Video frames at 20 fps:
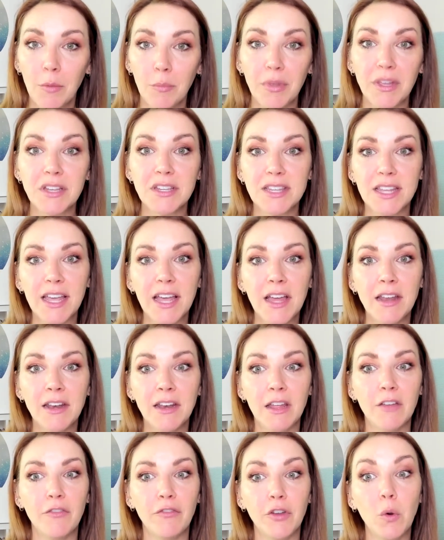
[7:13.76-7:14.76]
Because again,
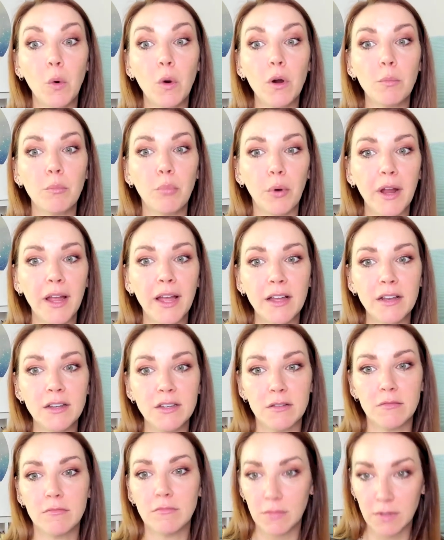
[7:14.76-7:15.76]
if your
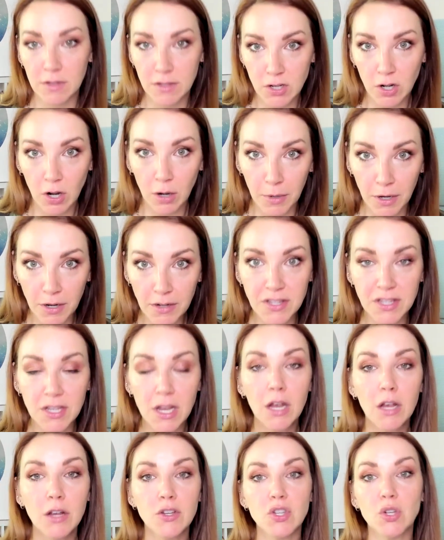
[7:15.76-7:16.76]
brand, Starbucks,
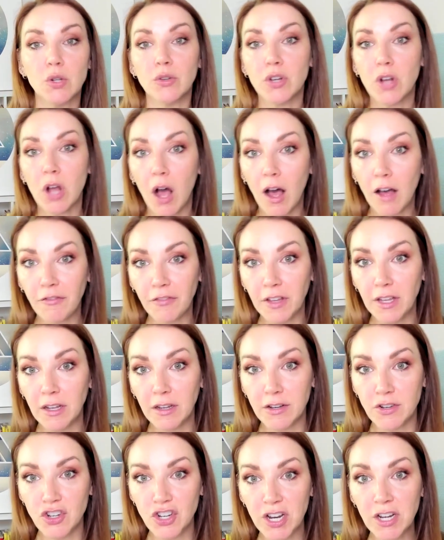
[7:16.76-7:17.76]
sold coffee
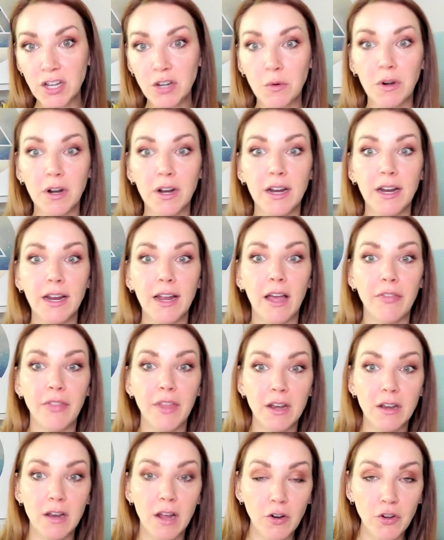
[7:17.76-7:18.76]
in January and
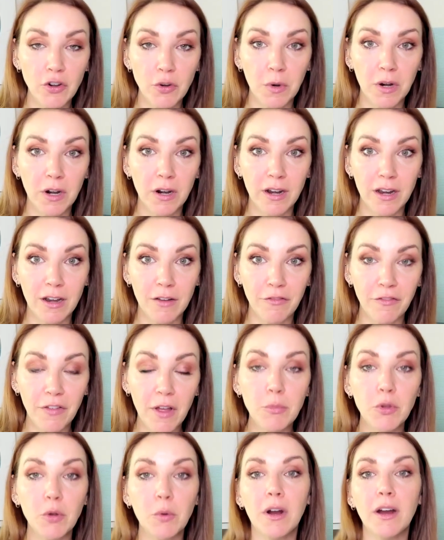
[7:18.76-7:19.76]
then underwear in
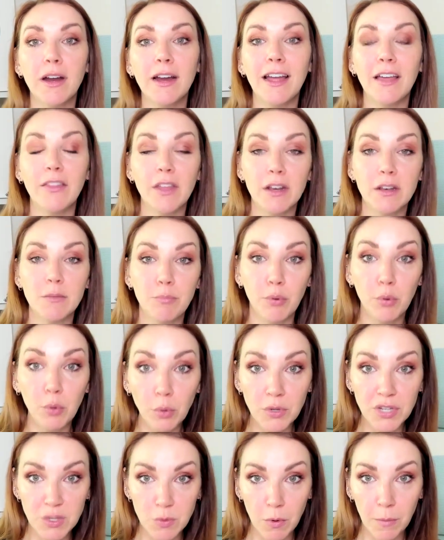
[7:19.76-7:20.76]
February and then
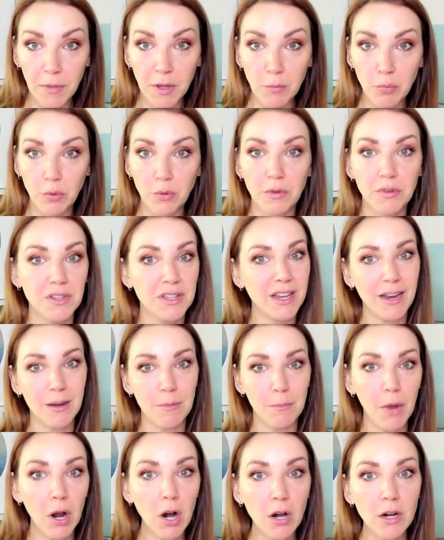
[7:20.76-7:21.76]
swimming pools in
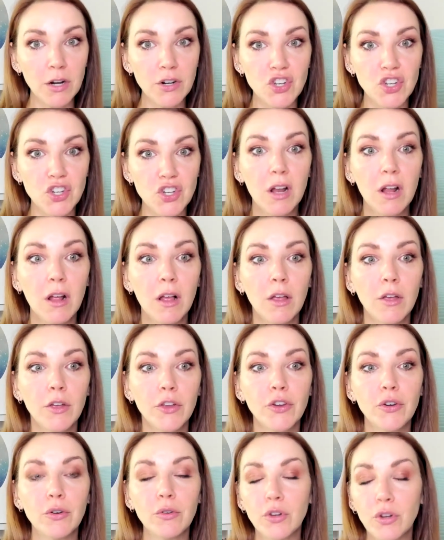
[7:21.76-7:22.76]
March,
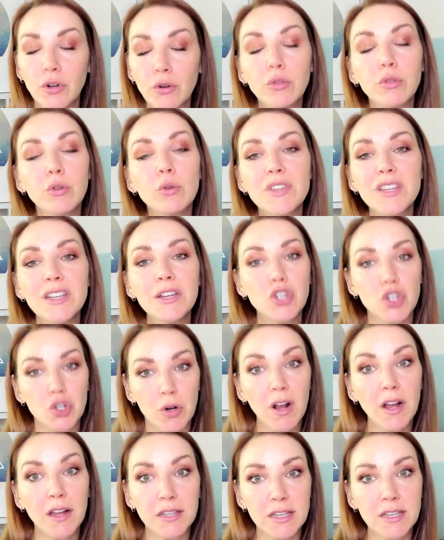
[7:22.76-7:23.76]
you're you're losing
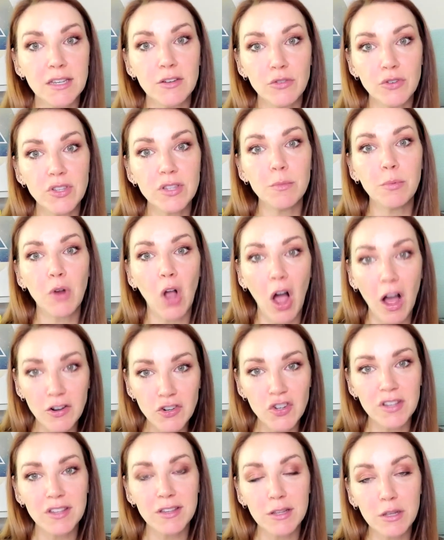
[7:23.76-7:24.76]
trust. You're
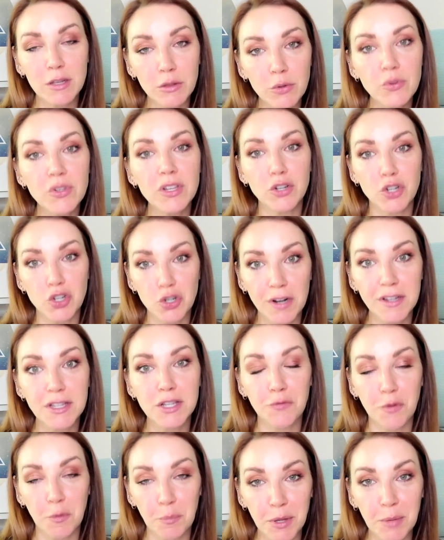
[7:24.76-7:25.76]
subconsciously losing
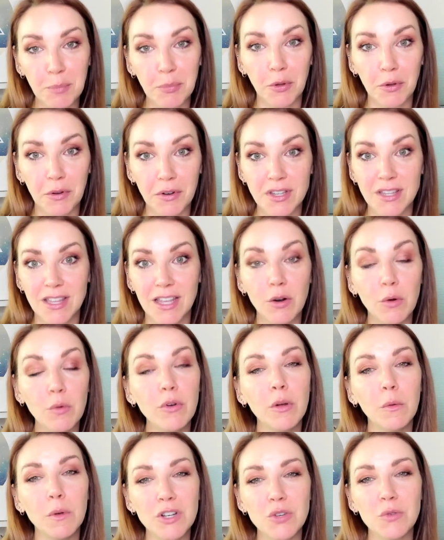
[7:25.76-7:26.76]
trust from people because they don't
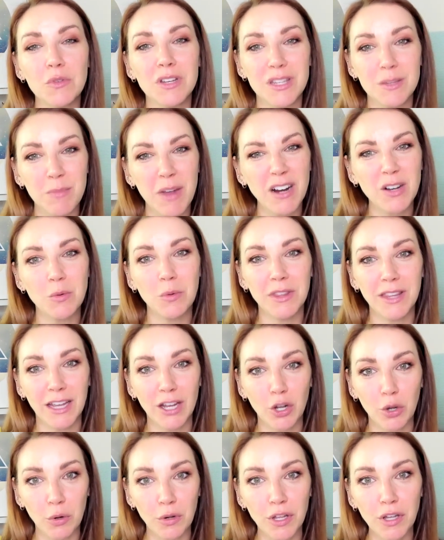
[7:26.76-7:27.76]
know what to expect when they
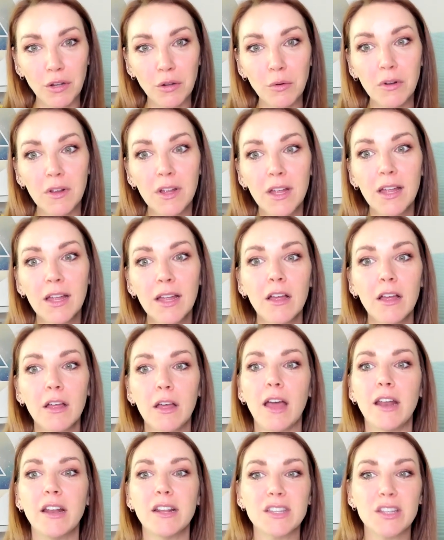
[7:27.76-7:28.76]
go to you
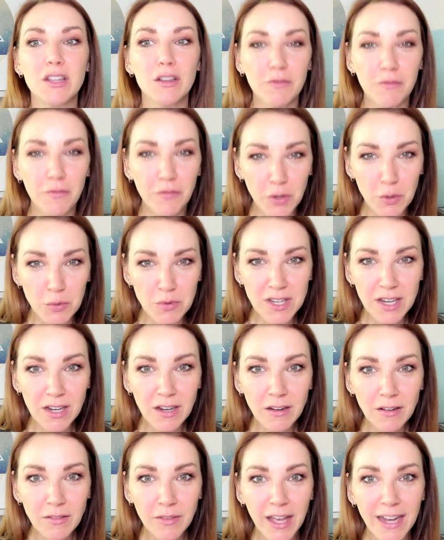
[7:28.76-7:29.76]
and it's
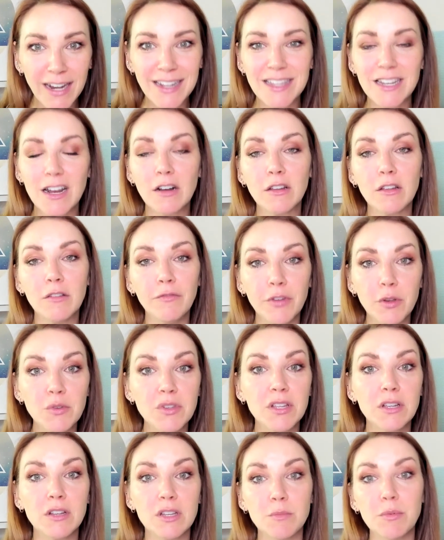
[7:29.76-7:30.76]
confusing and it's not
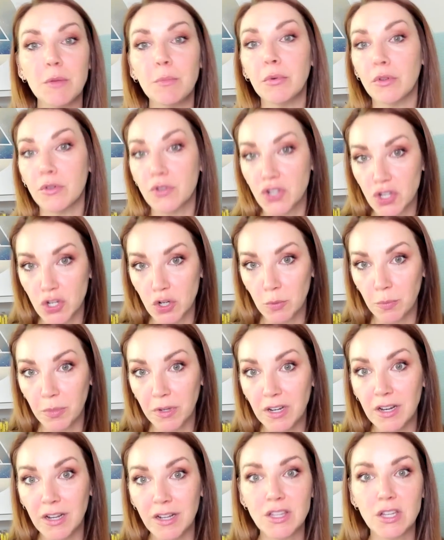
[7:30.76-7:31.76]
confusing because people are
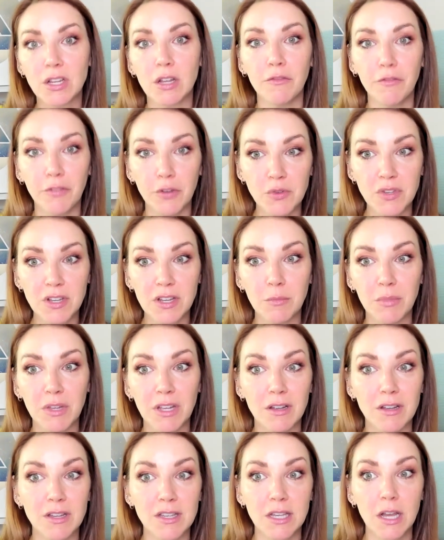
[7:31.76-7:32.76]
stupid. It's confusing
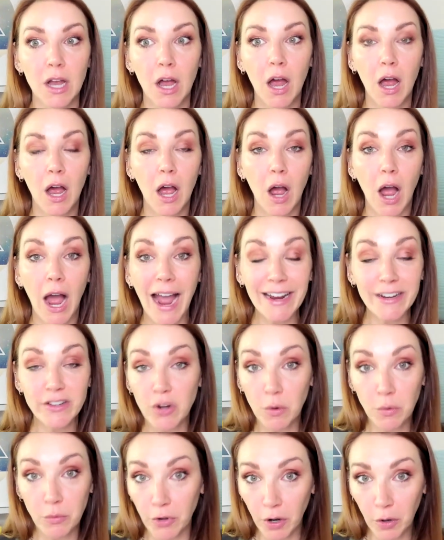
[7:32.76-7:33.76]
because I
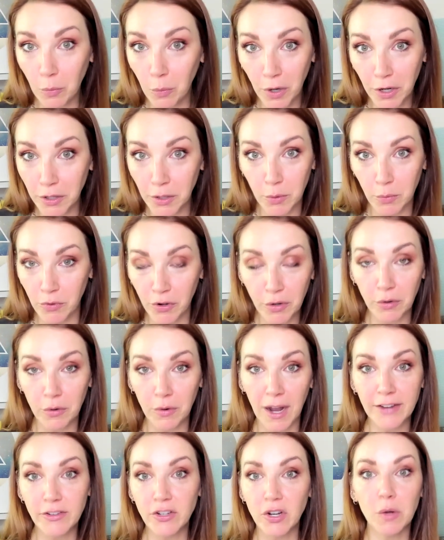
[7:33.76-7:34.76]
don't know what you do.
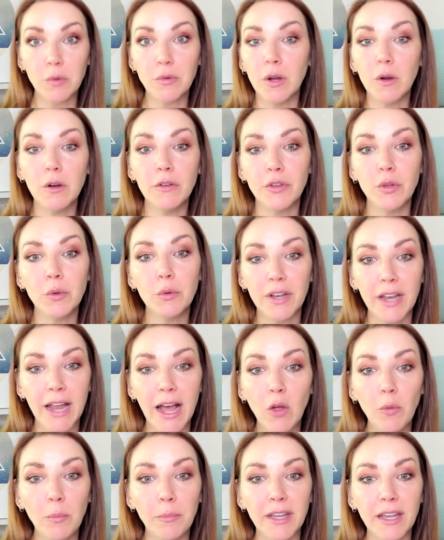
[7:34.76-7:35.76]
I don't know if you can
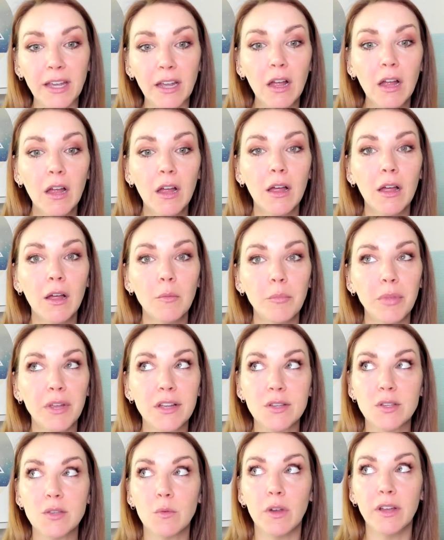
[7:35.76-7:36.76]
help me
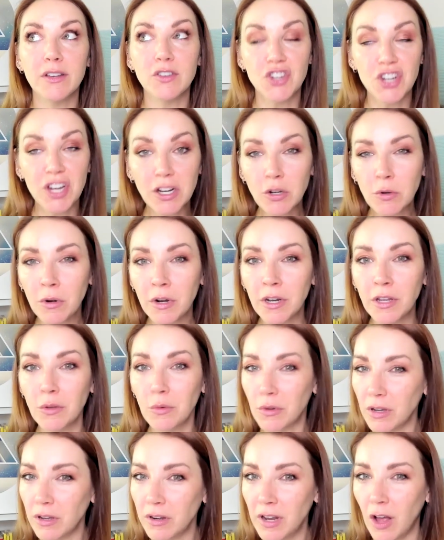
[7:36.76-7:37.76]
because in January you
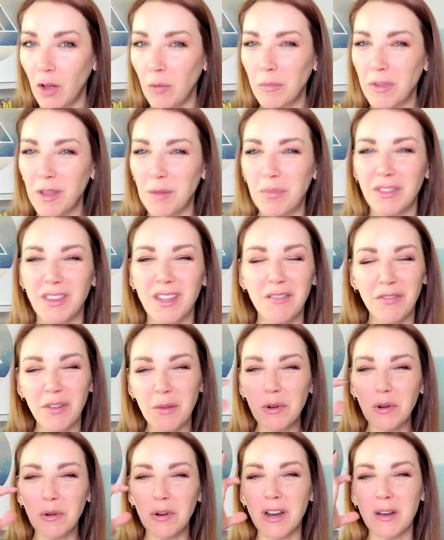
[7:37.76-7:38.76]
could help me, but then
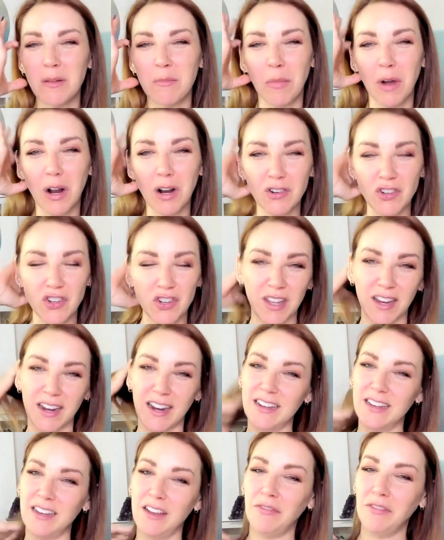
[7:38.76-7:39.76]
February and March like I
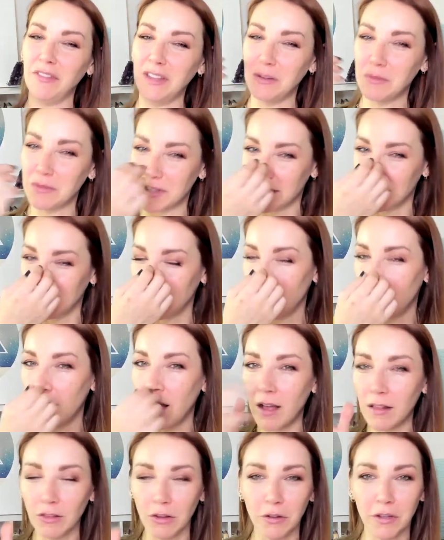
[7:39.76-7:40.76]
definitely was
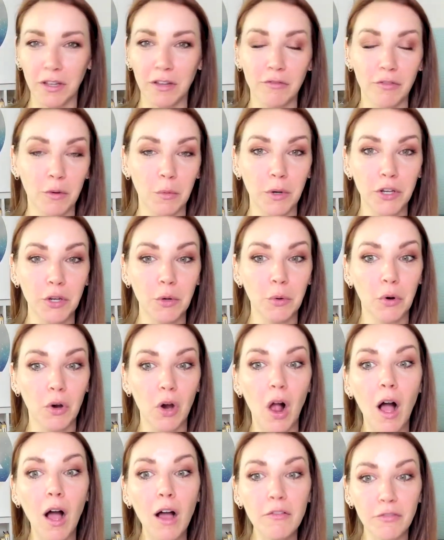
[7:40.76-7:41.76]
not looking for what you were
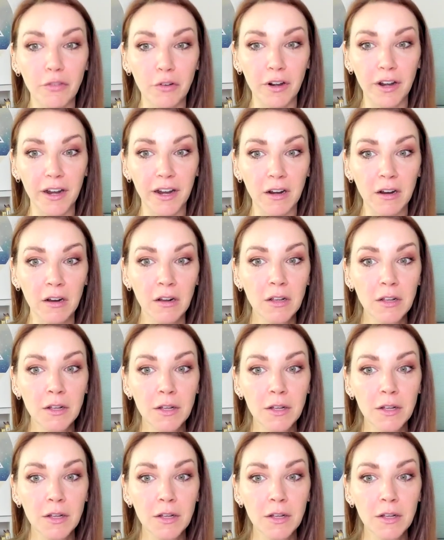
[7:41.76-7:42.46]
offering,